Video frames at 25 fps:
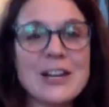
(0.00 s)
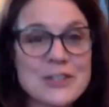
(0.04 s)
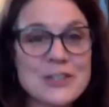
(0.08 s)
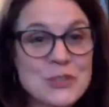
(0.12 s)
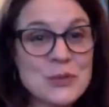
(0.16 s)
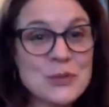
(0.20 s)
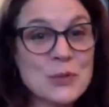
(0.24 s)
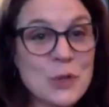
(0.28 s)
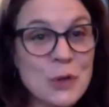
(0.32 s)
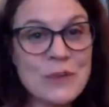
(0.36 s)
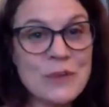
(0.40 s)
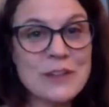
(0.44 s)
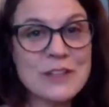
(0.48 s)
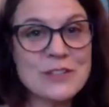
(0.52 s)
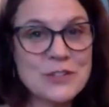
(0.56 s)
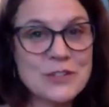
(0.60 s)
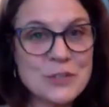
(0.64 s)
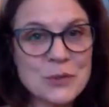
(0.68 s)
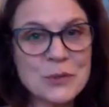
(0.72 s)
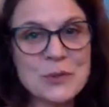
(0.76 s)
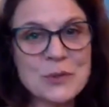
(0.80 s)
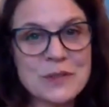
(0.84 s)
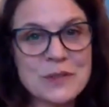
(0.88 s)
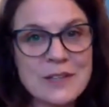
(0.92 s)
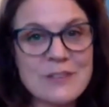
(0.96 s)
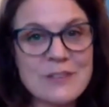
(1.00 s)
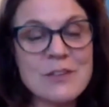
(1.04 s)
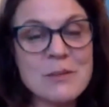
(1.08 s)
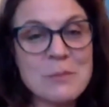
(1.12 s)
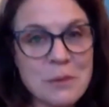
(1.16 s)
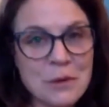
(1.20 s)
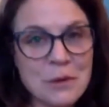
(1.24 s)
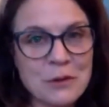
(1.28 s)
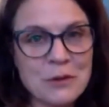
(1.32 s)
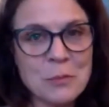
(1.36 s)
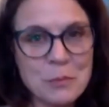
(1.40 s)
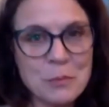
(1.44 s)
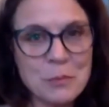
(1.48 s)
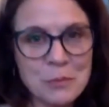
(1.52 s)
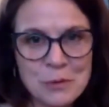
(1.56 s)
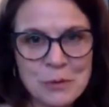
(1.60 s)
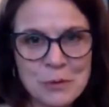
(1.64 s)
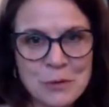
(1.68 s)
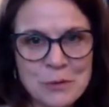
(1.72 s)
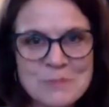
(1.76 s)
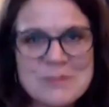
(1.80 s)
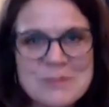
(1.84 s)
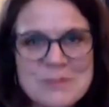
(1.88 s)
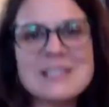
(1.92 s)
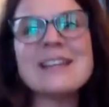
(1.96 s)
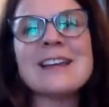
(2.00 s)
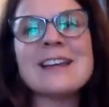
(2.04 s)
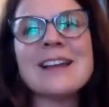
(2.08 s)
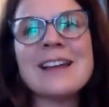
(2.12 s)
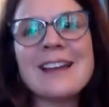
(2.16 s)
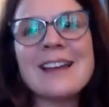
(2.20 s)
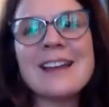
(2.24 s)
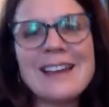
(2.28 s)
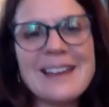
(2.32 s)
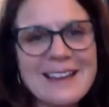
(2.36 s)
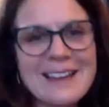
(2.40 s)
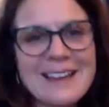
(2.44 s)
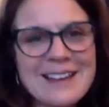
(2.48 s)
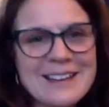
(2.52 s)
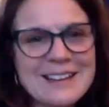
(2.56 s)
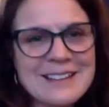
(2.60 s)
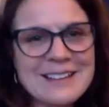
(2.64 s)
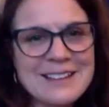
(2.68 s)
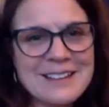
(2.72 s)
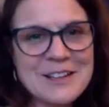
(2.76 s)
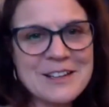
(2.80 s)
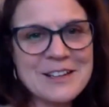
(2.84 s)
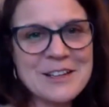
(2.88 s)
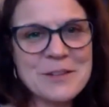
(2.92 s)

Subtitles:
do know that children live in multiple homes, and